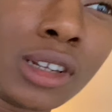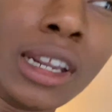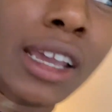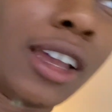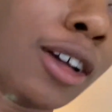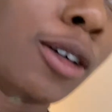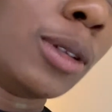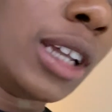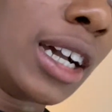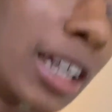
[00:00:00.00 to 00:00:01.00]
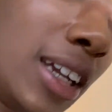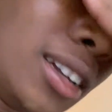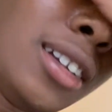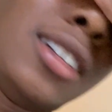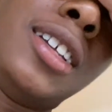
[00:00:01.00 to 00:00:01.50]
now.
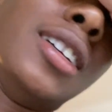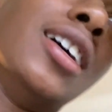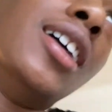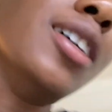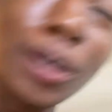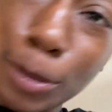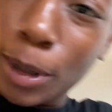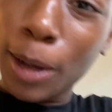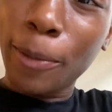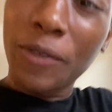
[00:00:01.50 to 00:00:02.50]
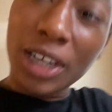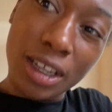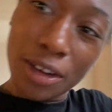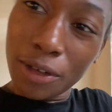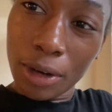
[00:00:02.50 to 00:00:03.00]
Like, yo, I'm
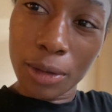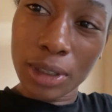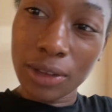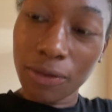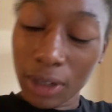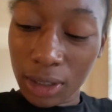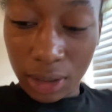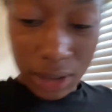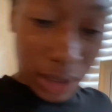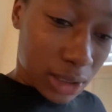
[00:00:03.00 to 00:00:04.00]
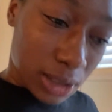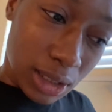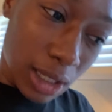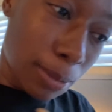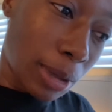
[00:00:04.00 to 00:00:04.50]
fucking grown as fuck. Let's get this
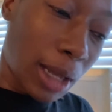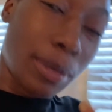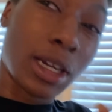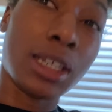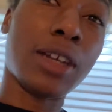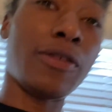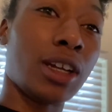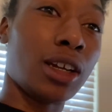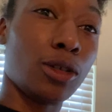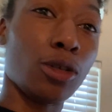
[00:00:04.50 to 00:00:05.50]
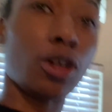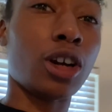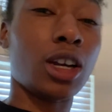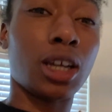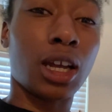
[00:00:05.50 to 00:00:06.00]
thing popping. I definitely got a new
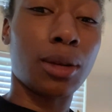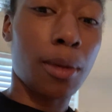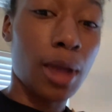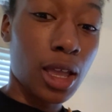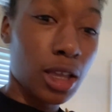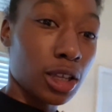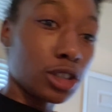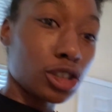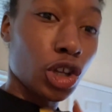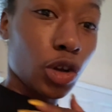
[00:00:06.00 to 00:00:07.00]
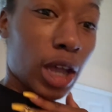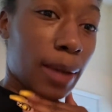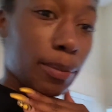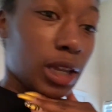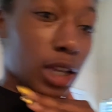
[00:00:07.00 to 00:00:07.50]
car. I'm so
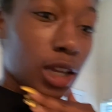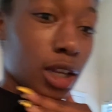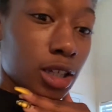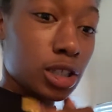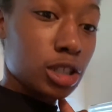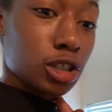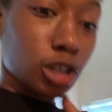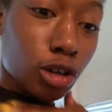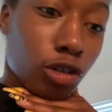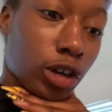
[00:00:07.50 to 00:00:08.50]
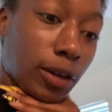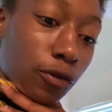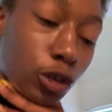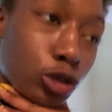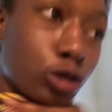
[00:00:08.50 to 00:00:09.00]
happy, so
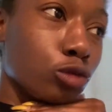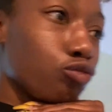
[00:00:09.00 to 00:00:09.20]
grateful.